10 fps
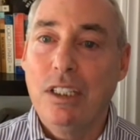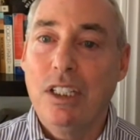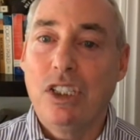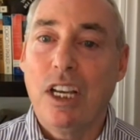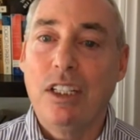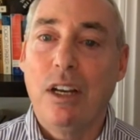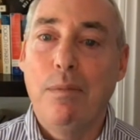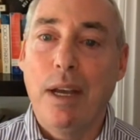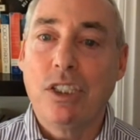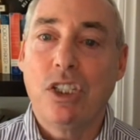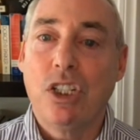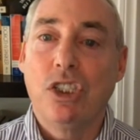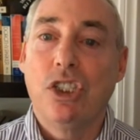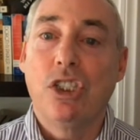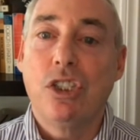to send a
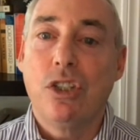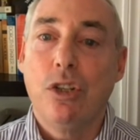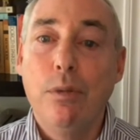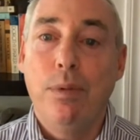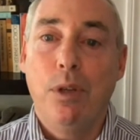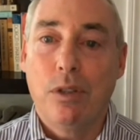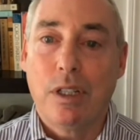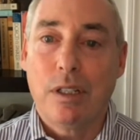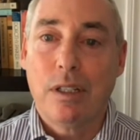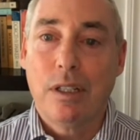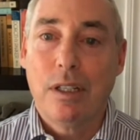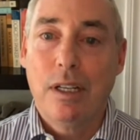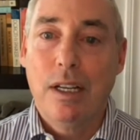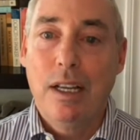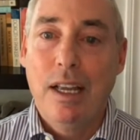message to Putin
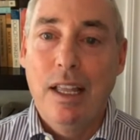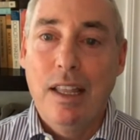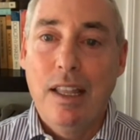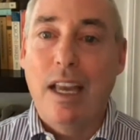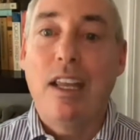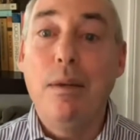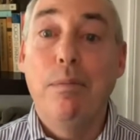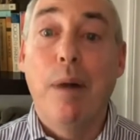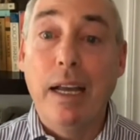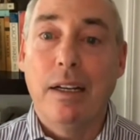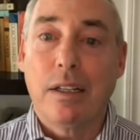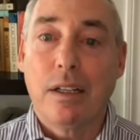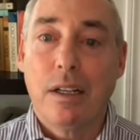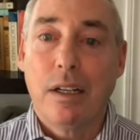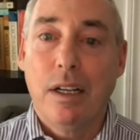that he,
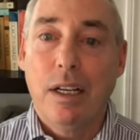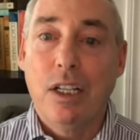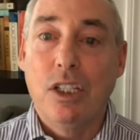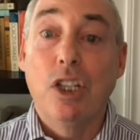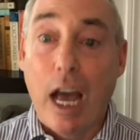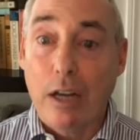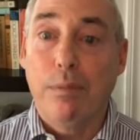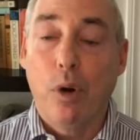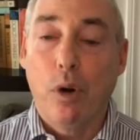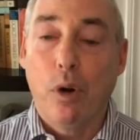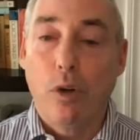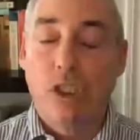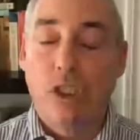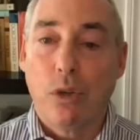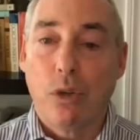Biden, is not
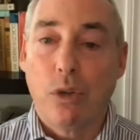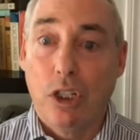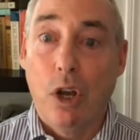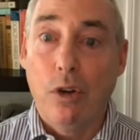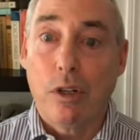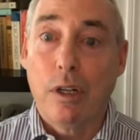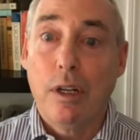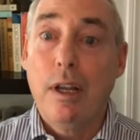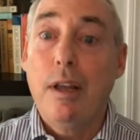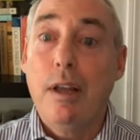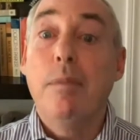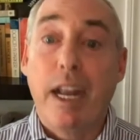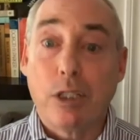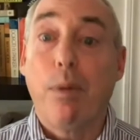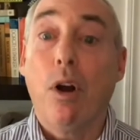approaching Russia alone, but
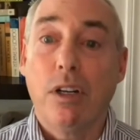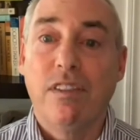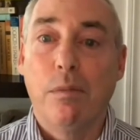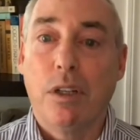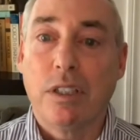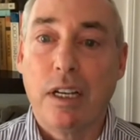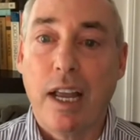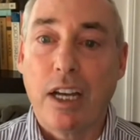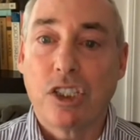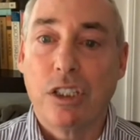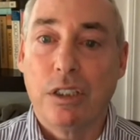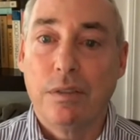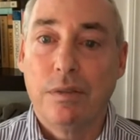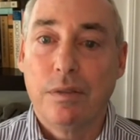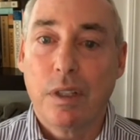as part of a
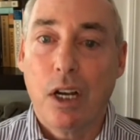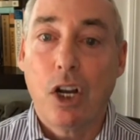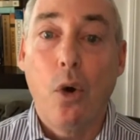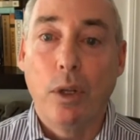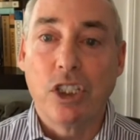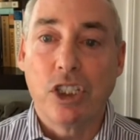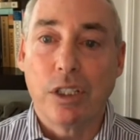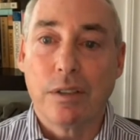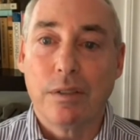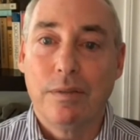multinational coalition.